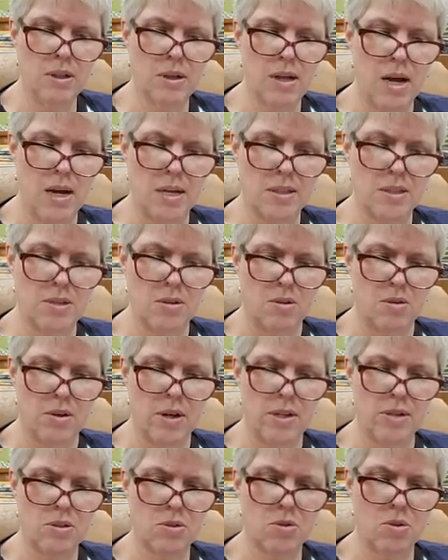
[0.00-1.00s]
console
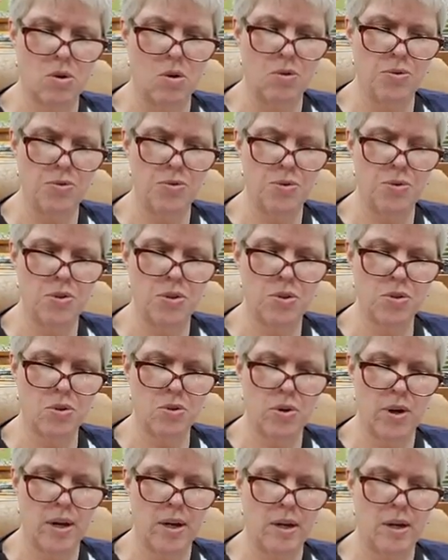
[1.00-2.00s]
and scrolled through the
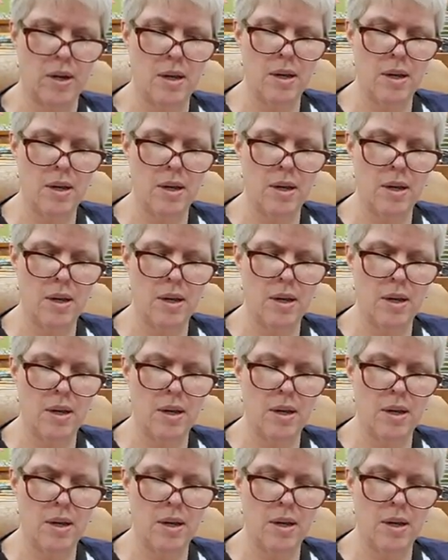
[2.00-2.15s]
screen.